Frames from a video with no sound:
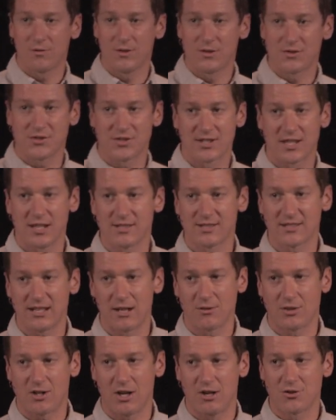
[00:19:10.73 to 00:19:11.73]
this is going to
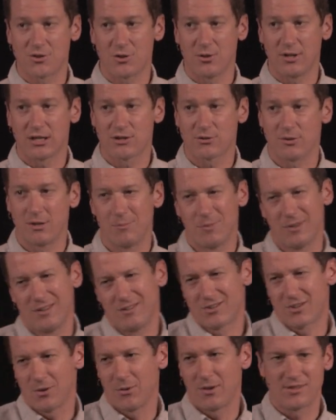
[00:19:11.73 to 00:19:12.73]
sound contradictory, but
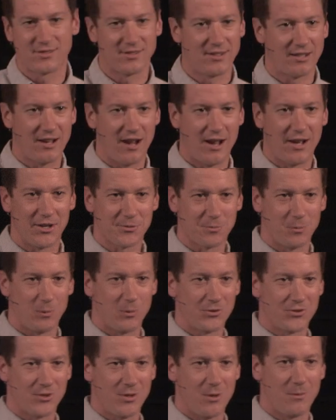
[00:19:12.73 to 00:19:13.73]
so does the gospel,
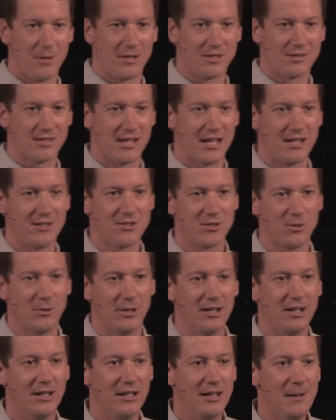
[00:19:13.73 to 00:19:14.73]
so I'm going to stand to it.